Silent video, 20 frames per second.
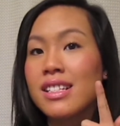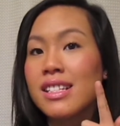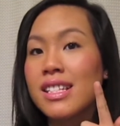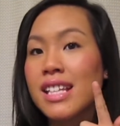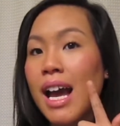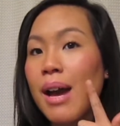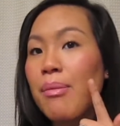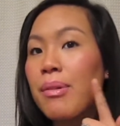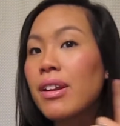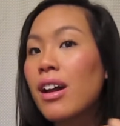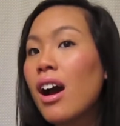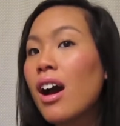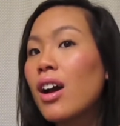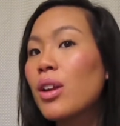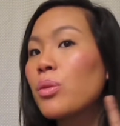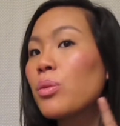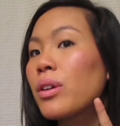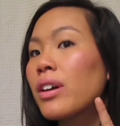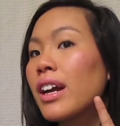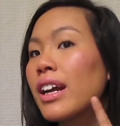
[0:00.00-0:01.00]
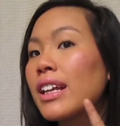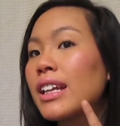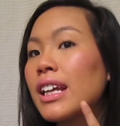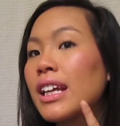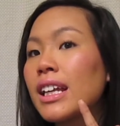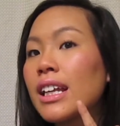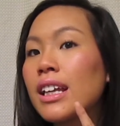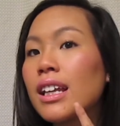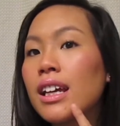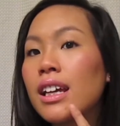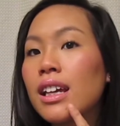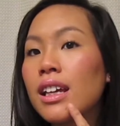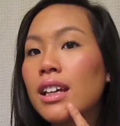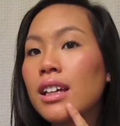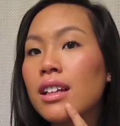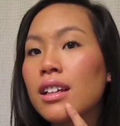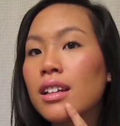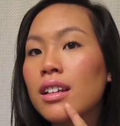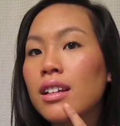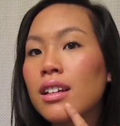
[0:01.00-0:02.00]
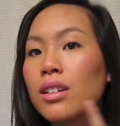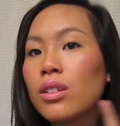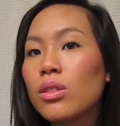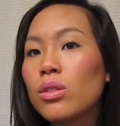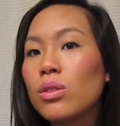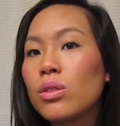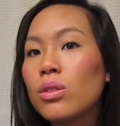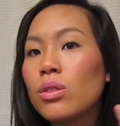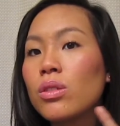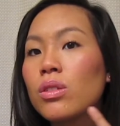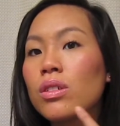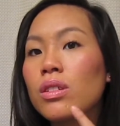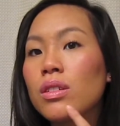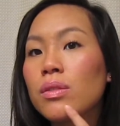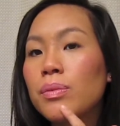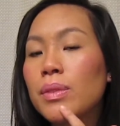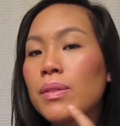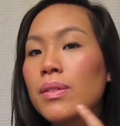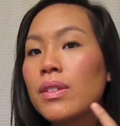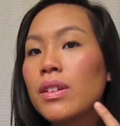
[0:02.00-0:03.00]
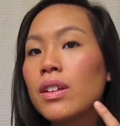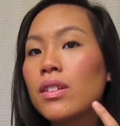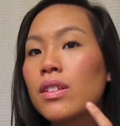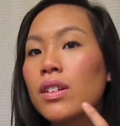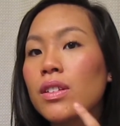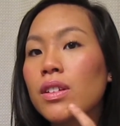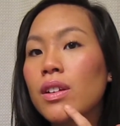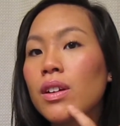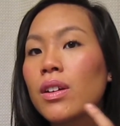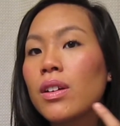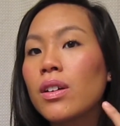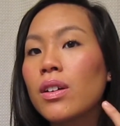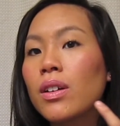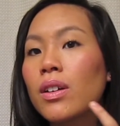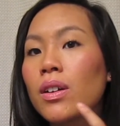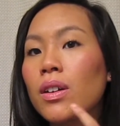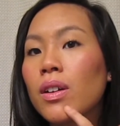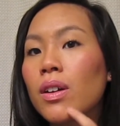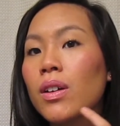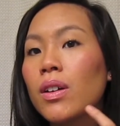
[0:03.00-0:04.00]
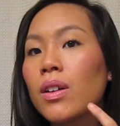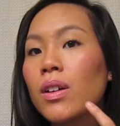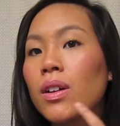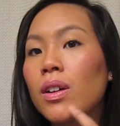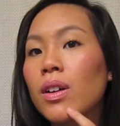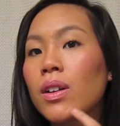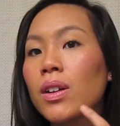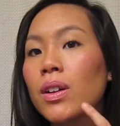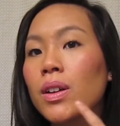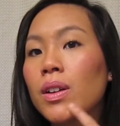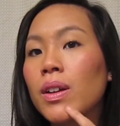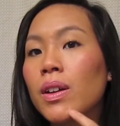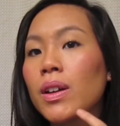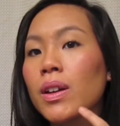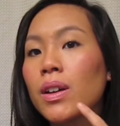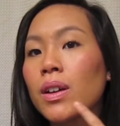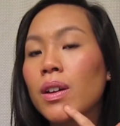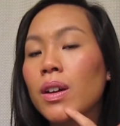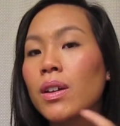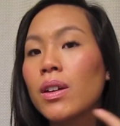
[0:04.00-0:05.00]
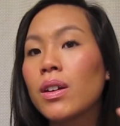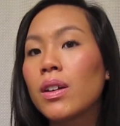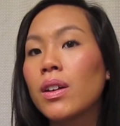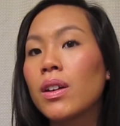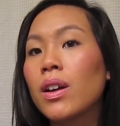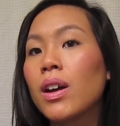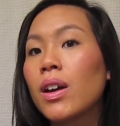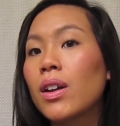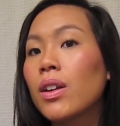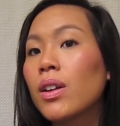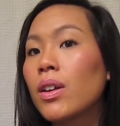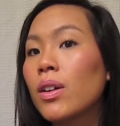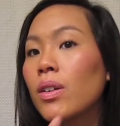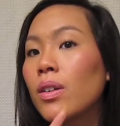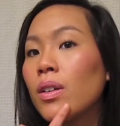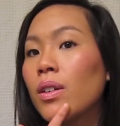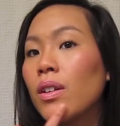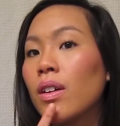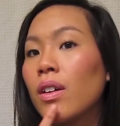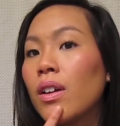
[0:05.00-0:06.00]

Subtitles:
dab it on where I needed it. Ooh, maybe like right there, clearly, I don't know.